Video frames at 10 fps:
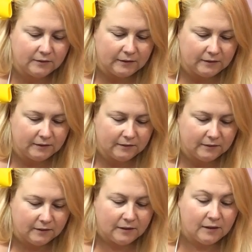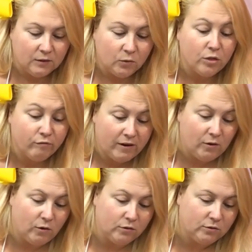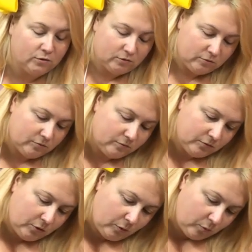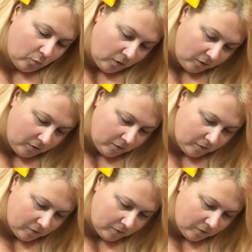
Right, 3-0. So it's 1